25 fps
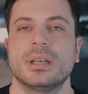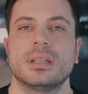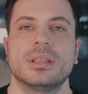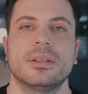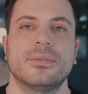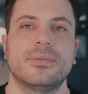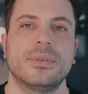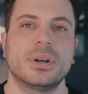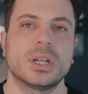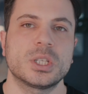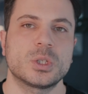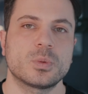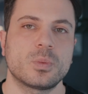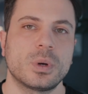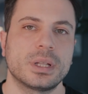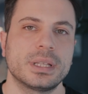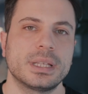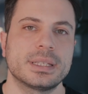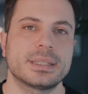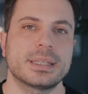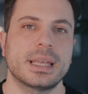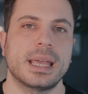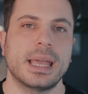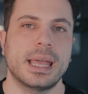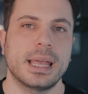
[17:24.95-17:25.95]
The first one
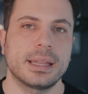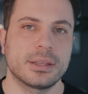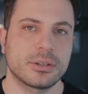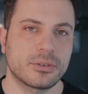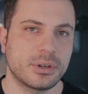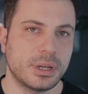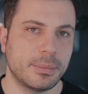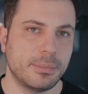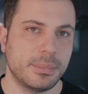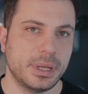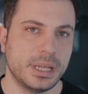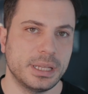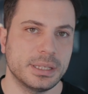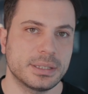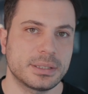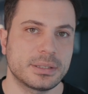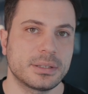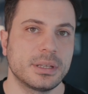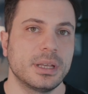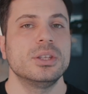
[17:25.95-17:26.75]
is n-gram-based.